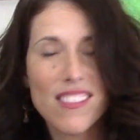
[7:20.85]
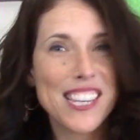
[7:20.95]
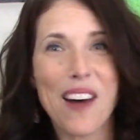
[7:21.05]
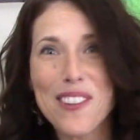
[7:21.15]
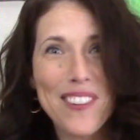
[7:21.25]

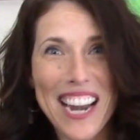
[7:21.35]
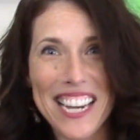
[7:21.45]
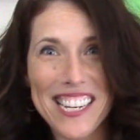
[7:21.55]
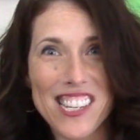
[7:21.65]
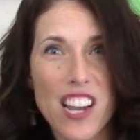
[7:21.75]
Tell me what I
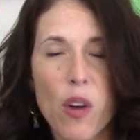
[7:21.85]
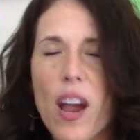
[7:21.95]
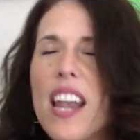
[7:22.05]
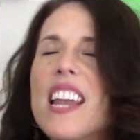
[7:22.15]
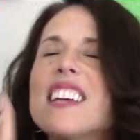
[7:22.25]
need to know.
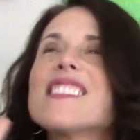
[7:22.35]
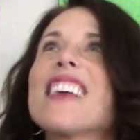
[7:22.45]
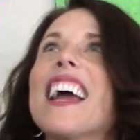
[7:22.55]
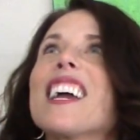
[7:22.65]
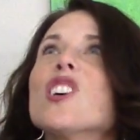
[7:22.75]
And it is
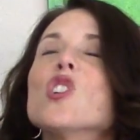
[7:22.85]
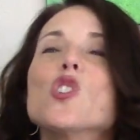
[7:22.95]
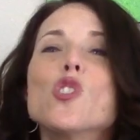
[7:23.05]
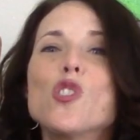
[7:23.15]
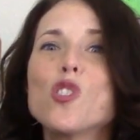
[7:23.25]
like
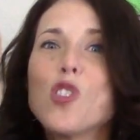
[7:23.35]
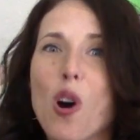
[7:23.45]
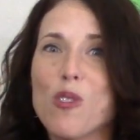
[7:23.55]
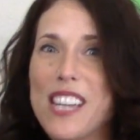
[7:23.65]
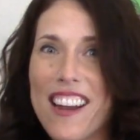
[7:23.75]

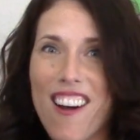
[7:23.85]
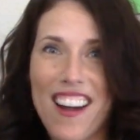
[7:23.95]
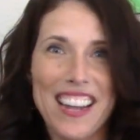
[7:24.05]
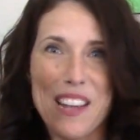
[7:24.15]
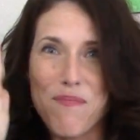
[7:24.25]
so dead
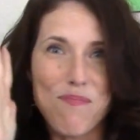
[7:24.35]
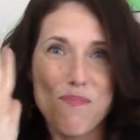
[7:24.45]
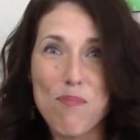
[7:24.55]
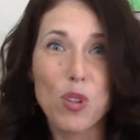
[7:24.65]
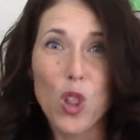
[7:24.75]
on, it
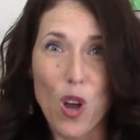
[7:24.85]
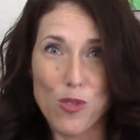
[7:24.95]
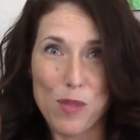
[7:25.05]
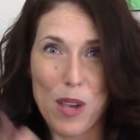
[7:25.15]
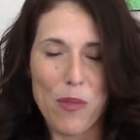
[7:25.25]

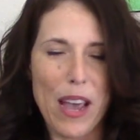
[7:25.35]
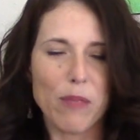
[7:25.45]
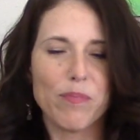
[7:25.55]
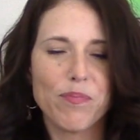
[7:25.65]
blows me away.